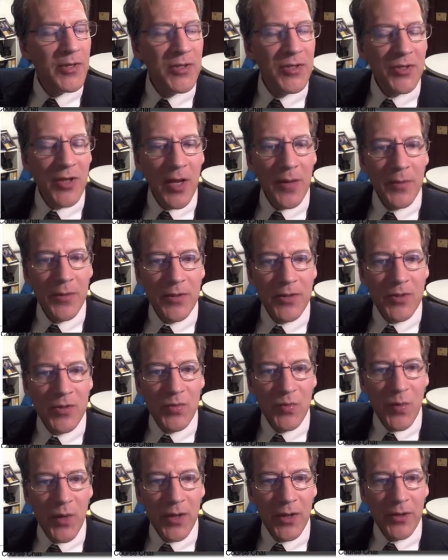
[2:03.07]
assignments
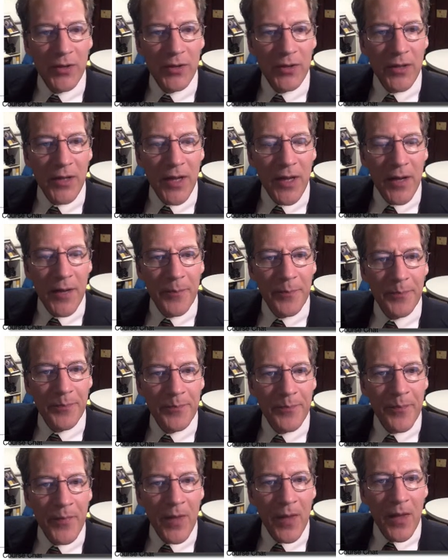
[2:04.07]
will
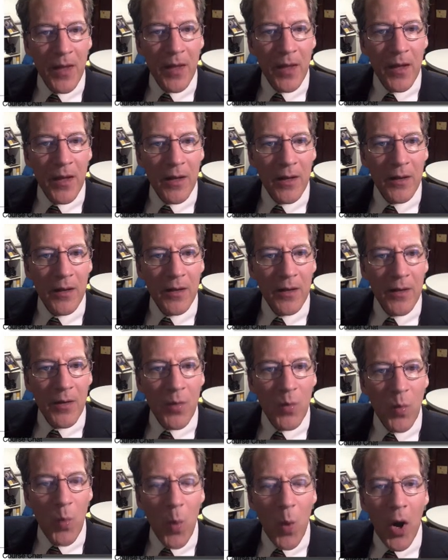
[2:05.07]

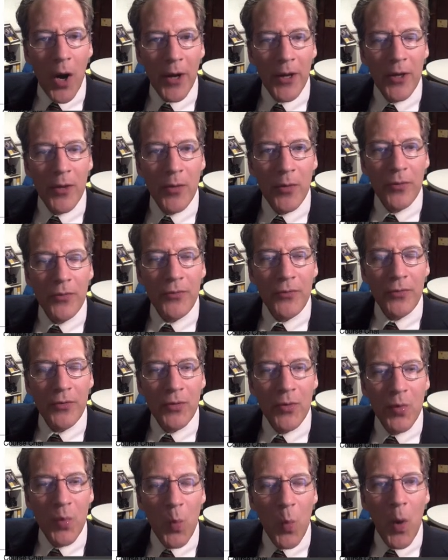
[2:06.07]
walk you
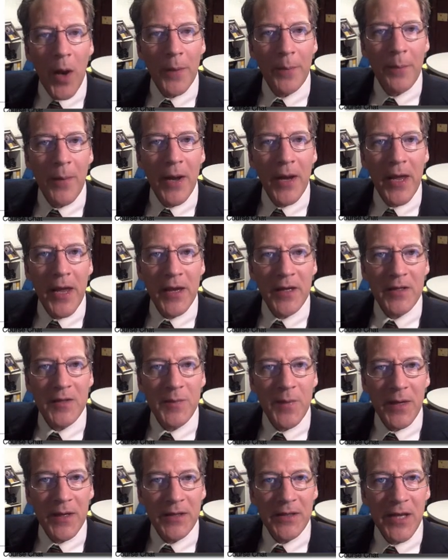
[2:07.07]
through what my
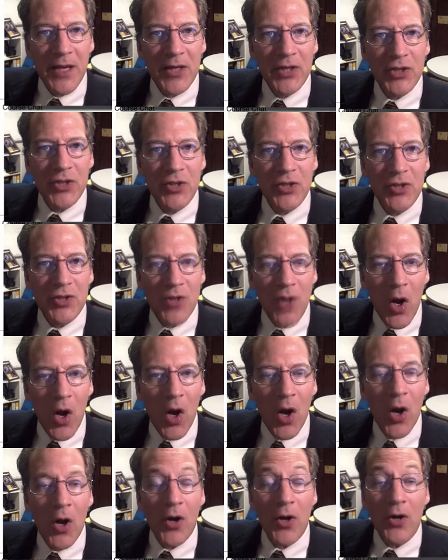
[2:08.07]
expectations
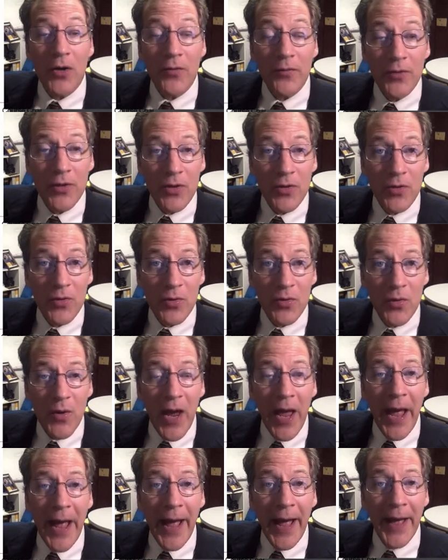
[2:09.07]
are of
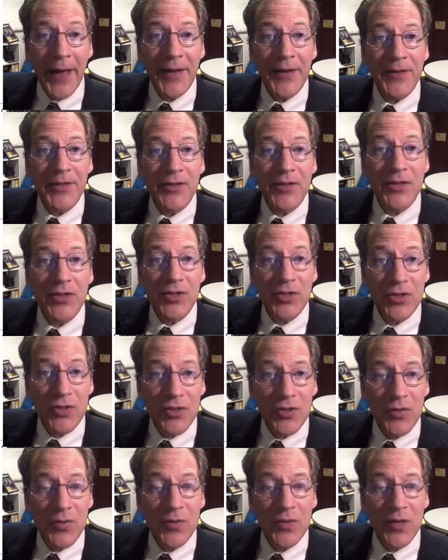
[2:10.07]
you as a
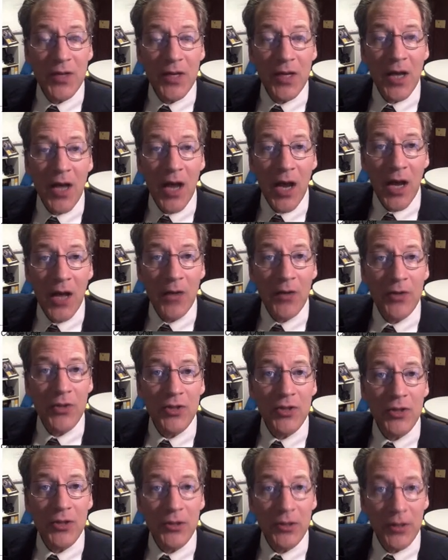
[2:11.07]
student in a
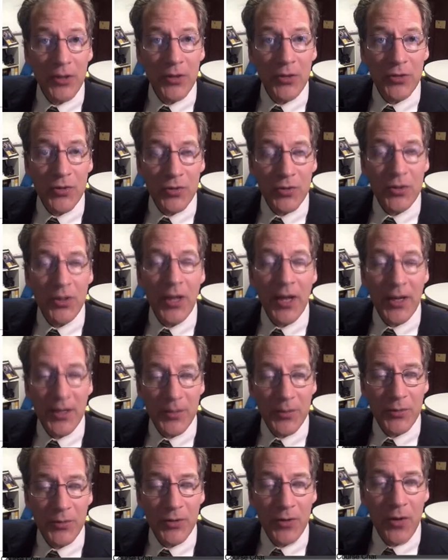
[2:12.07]
college literature
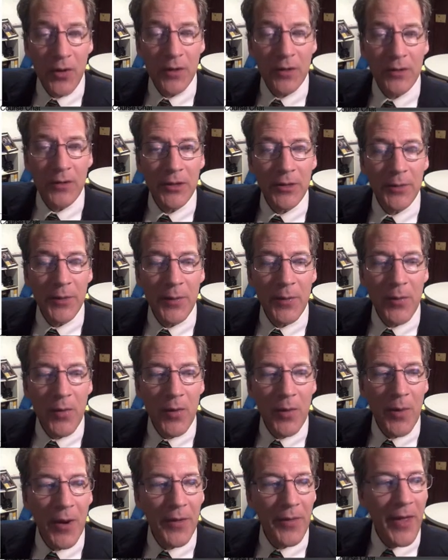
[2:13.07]
class. We'll talk a little bit more
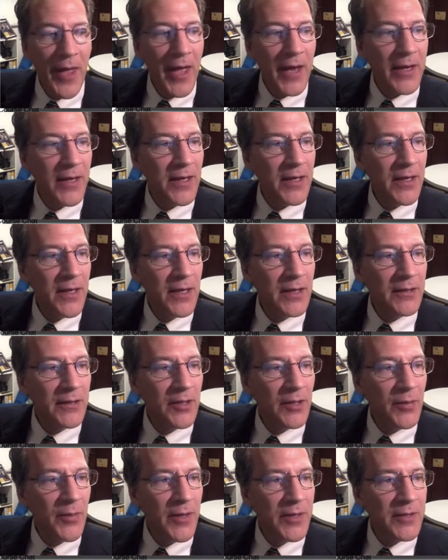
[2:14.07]
about that in a
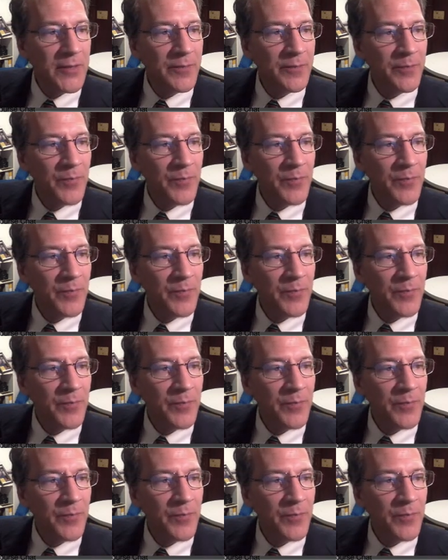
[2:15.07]
little bit.